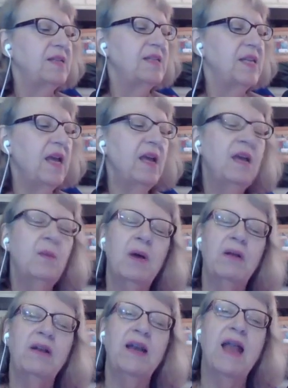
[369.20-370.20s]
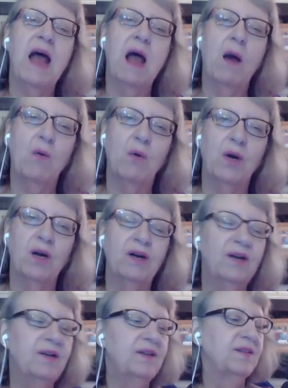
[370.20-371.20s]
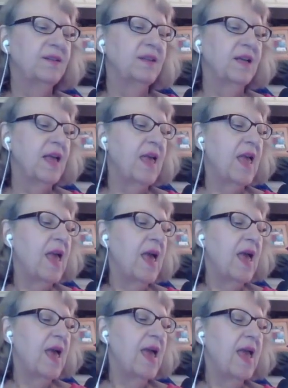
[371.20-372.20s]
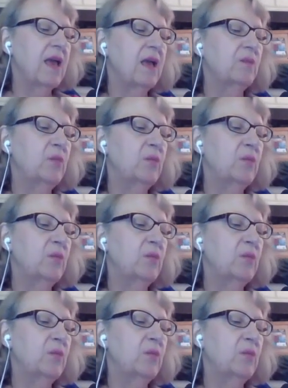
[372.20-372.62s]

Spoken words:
take about an hour and